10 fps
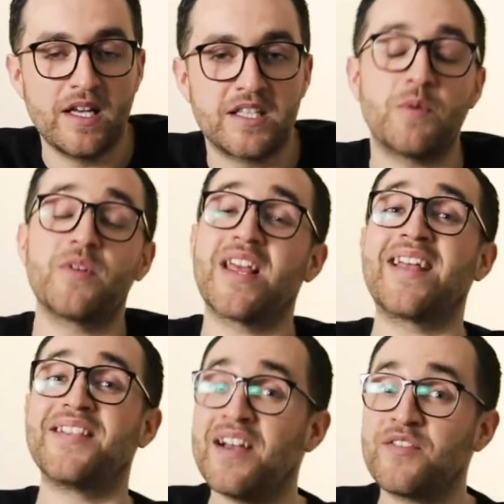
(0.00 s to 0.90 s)
See, where they
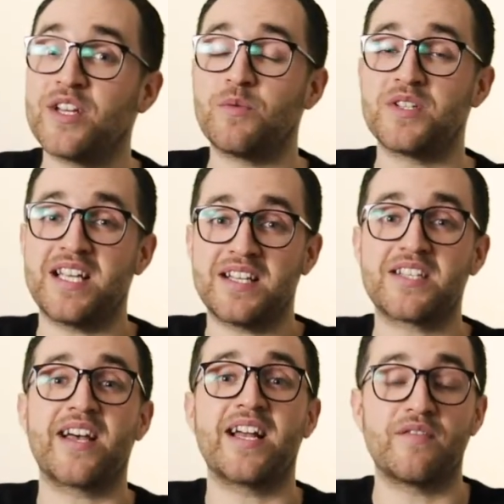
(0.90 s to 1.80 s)
had left it was
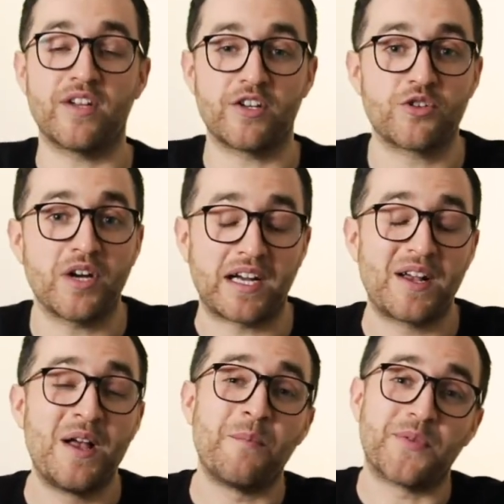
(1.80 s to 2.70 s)
inside of their truck.
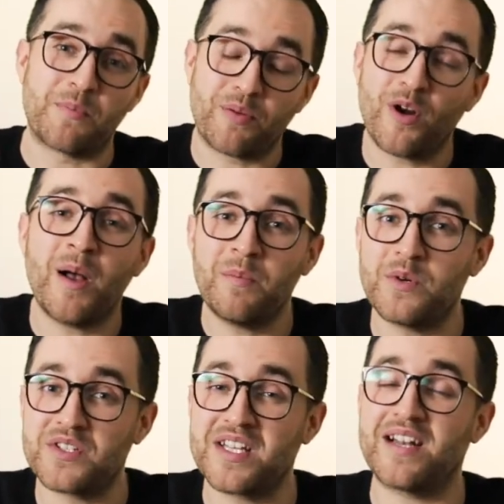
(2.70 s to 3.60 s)
But the problem
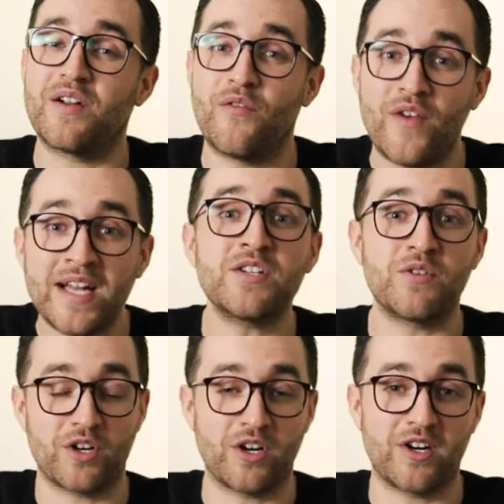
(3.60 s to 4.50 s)
was that an event
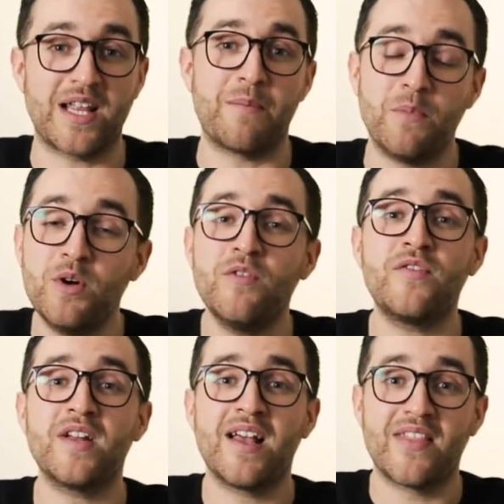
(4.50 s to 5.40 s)
occurred that
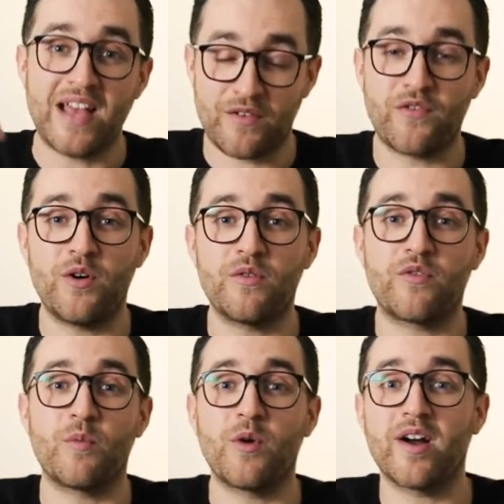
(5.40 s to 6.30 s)
moved that phone
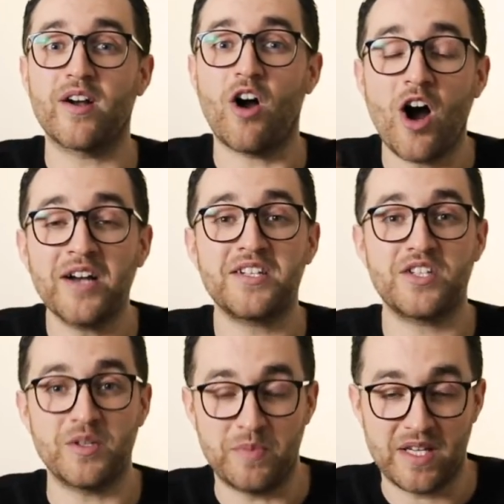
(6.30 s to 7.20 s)
from where it ought
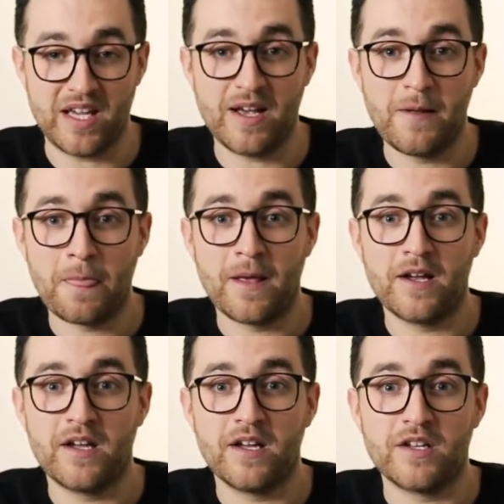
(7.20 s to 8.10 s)
to be
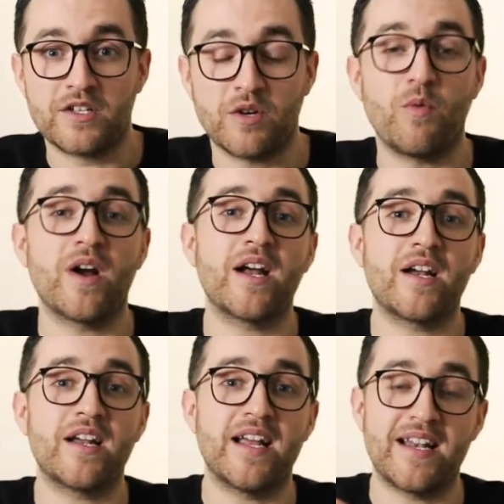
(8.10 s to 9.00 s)
to
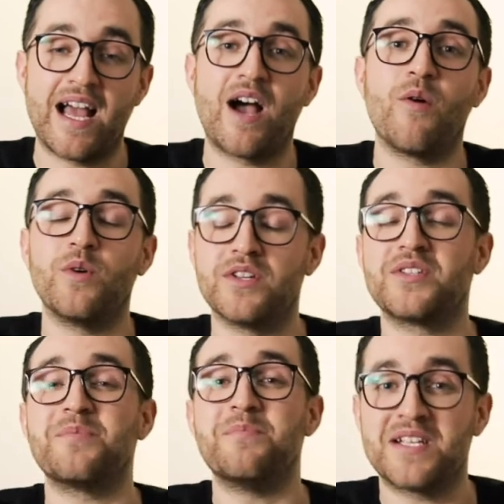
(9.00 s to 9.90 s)
where it now
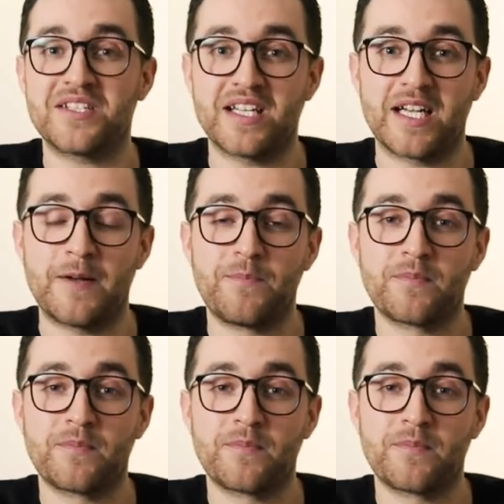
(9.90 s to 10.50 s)
was missing.